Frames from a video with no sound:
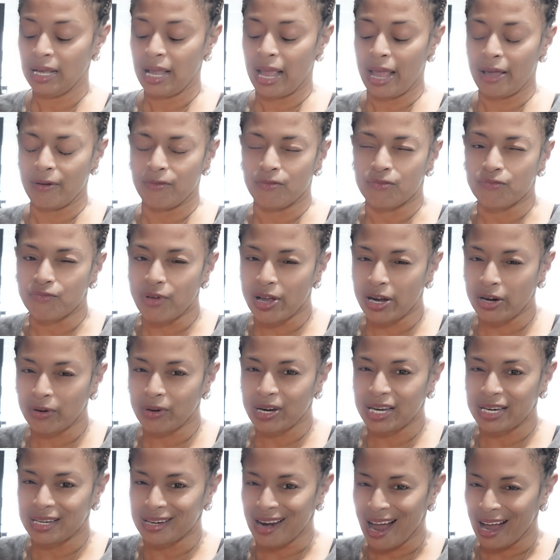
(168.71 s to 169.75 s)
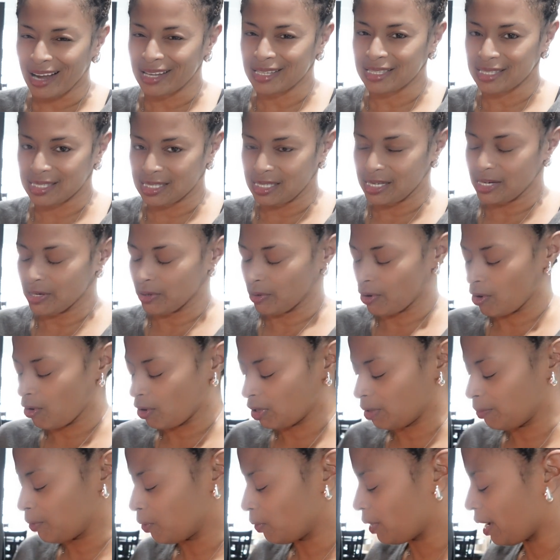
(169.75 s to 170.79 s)
a very nice sear on
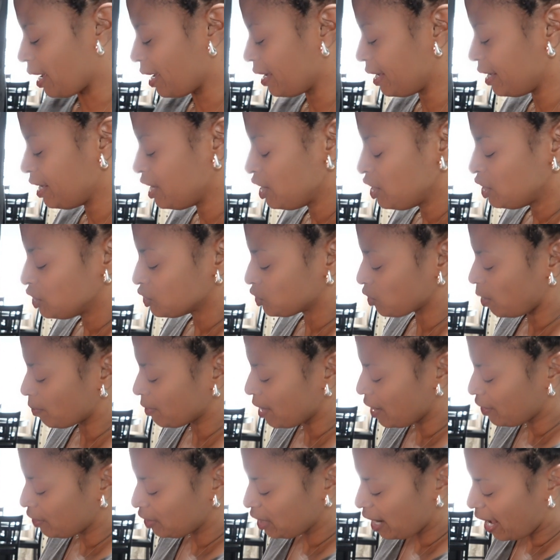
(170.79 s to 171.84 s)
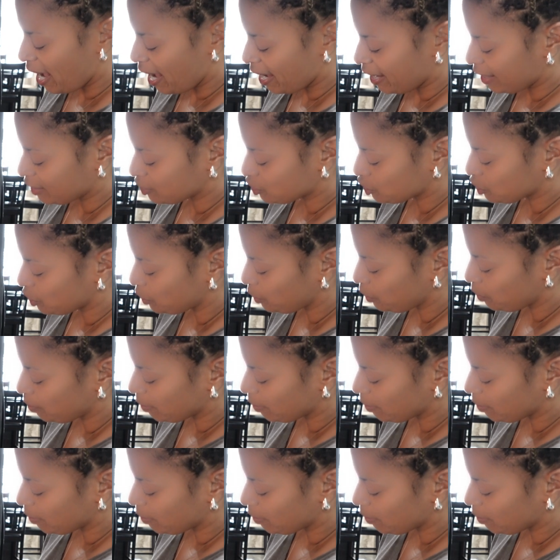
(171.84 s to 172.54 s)
them, okay? So I'm not gonna add too